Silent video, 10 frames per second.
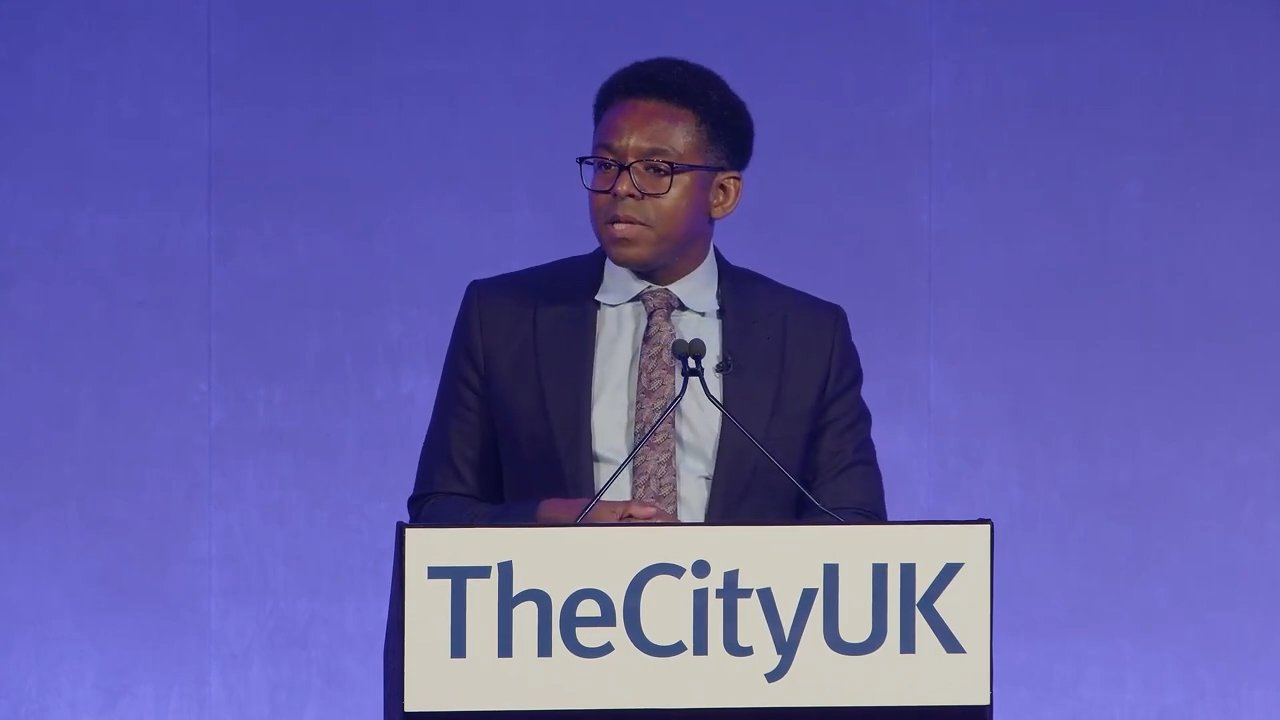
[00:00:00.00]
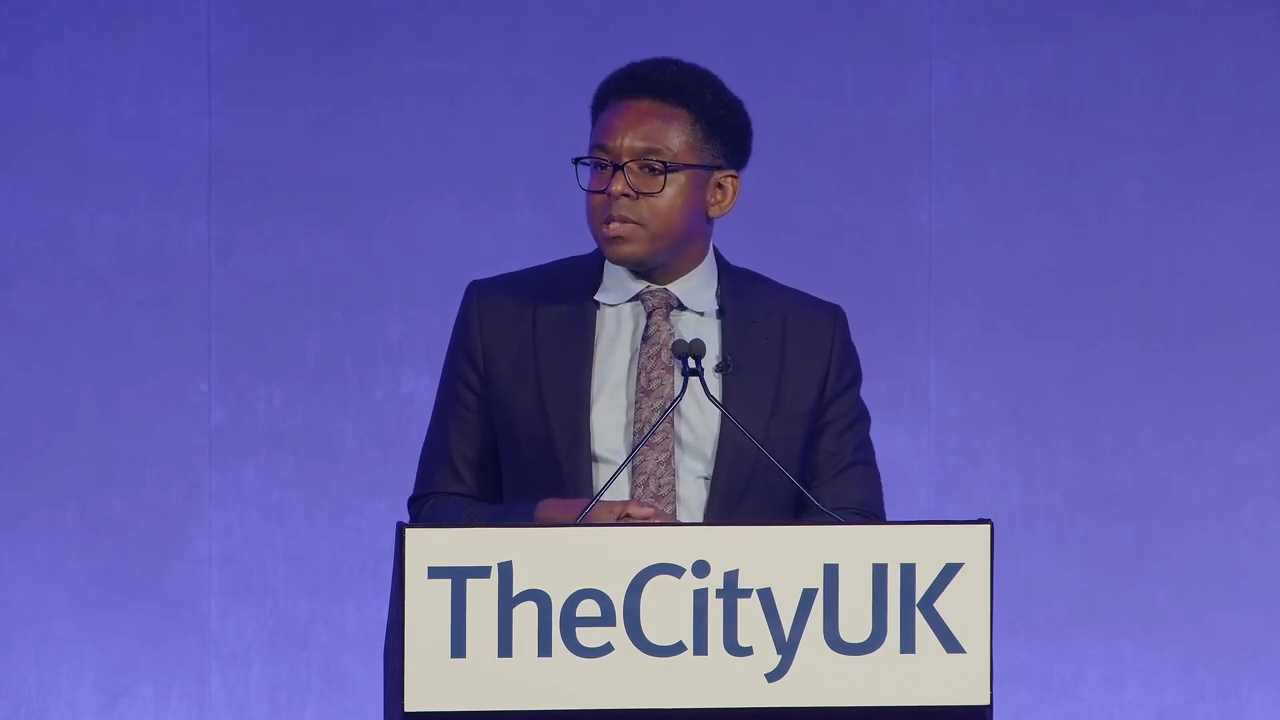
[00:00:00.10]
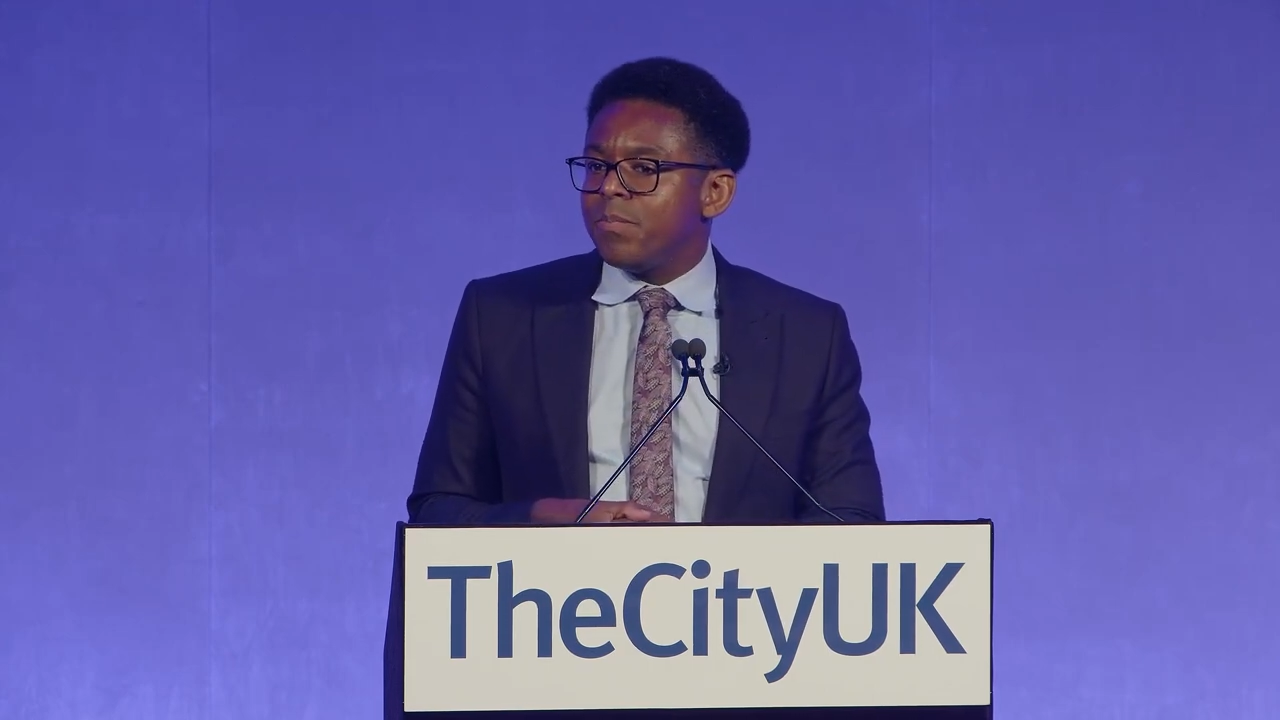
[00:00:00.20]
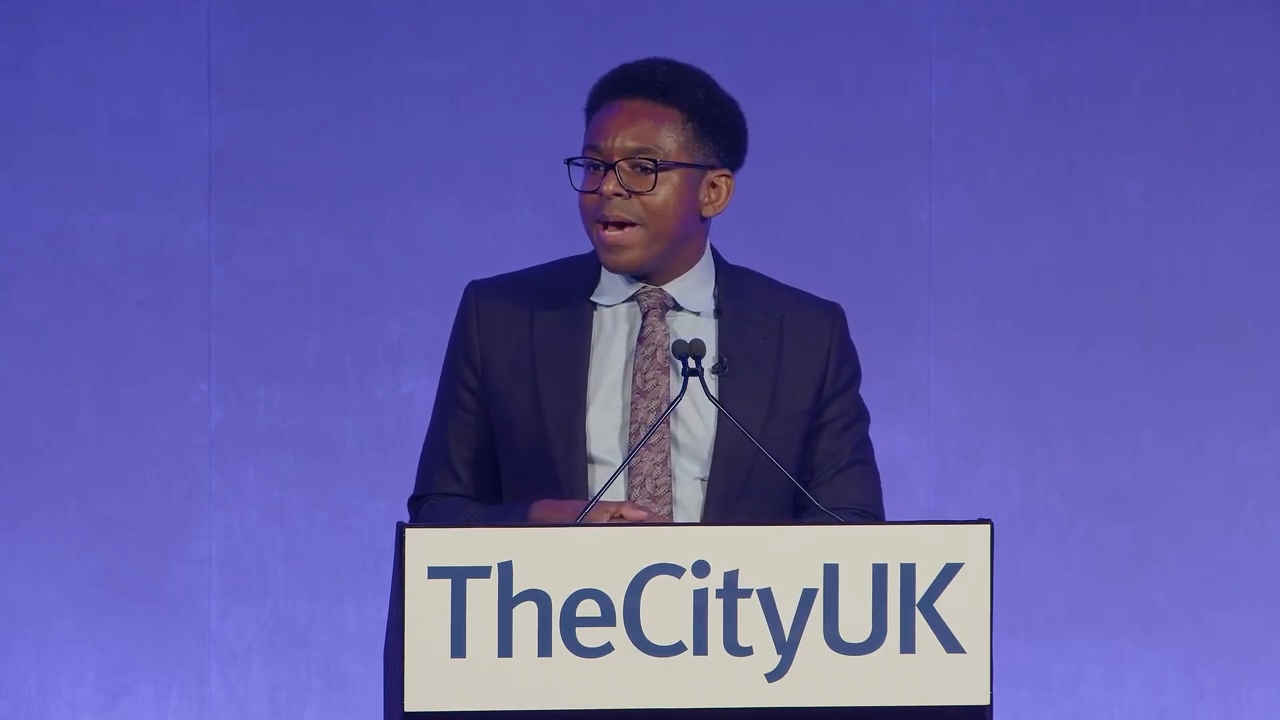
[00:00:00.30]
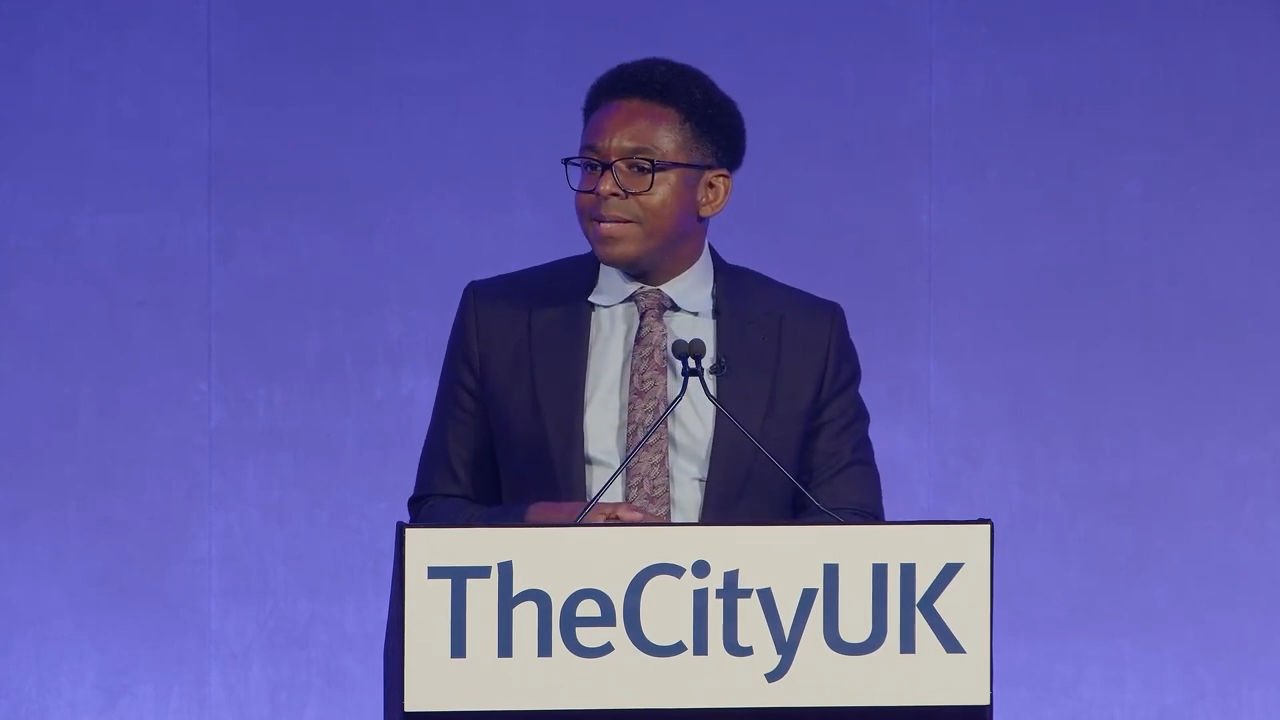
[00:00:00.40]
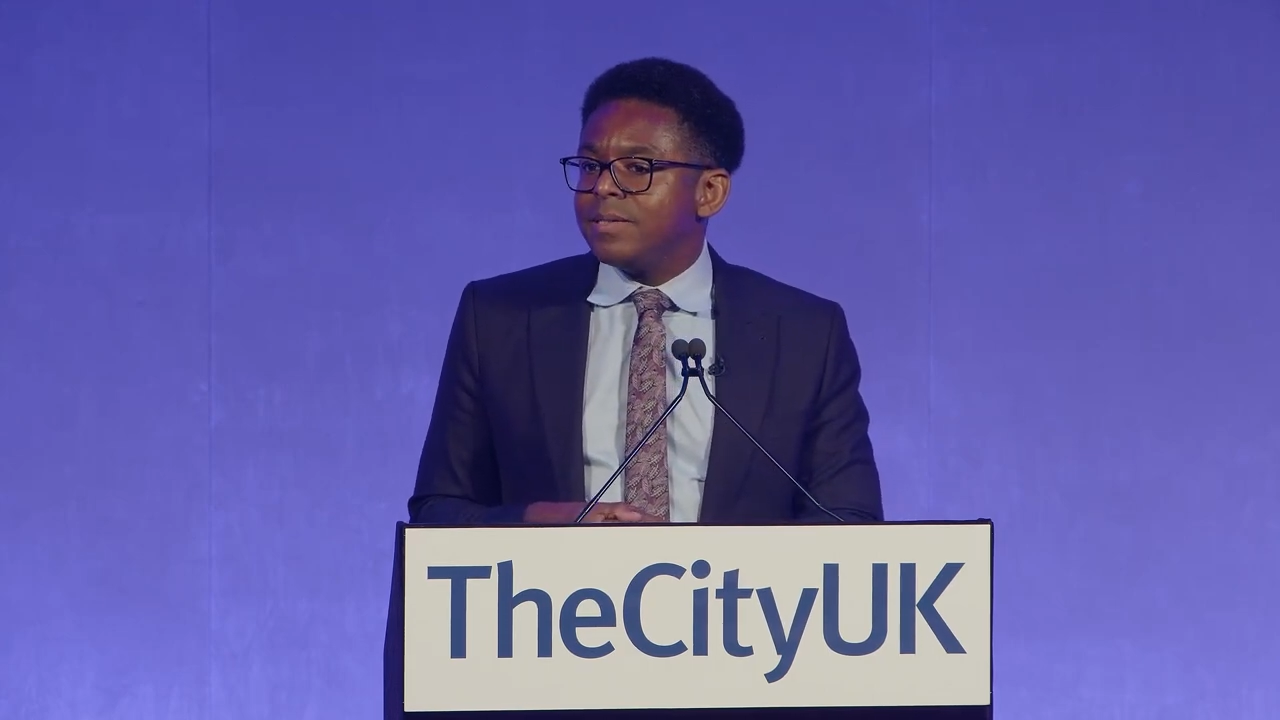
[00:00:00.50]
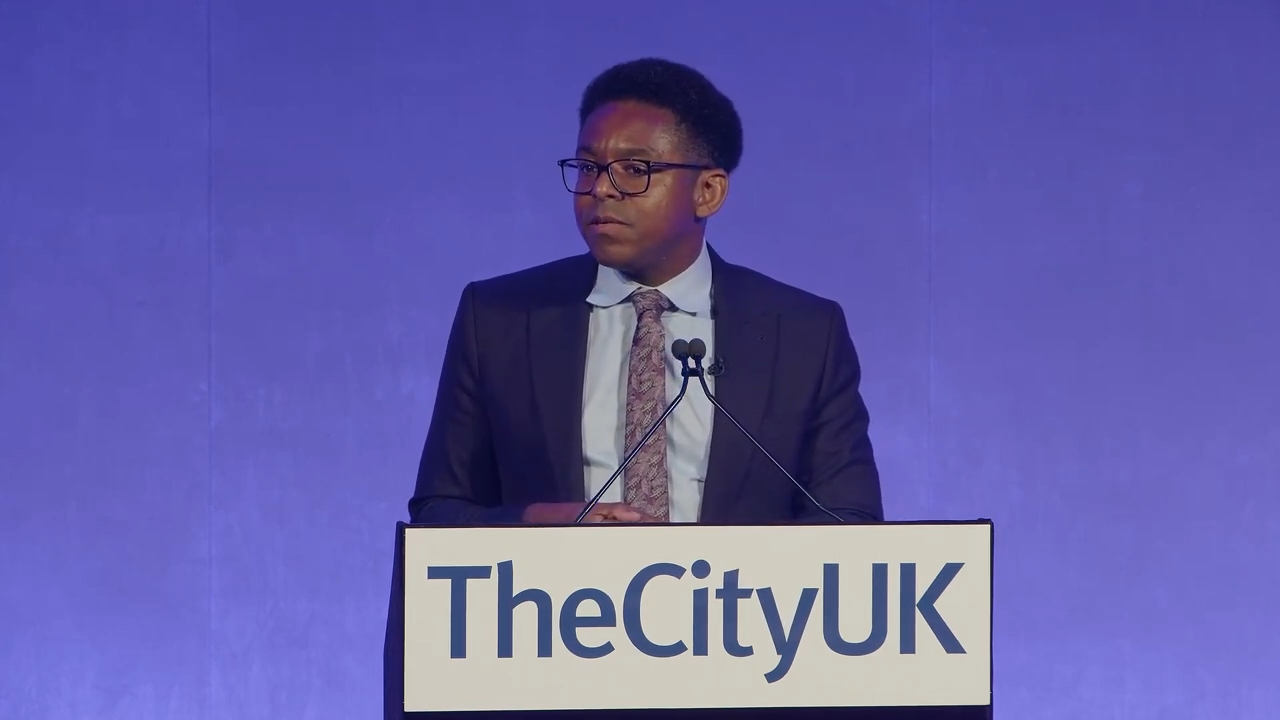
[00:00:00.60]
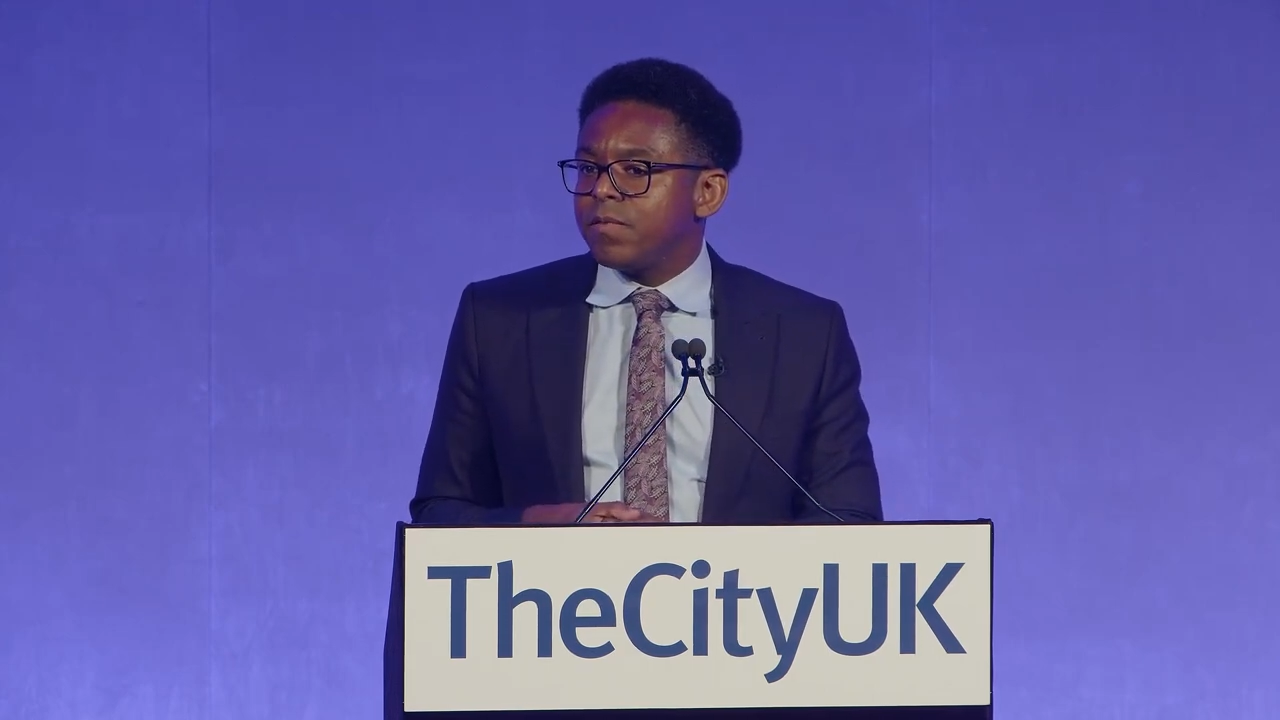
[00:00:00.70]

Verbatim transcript: the demands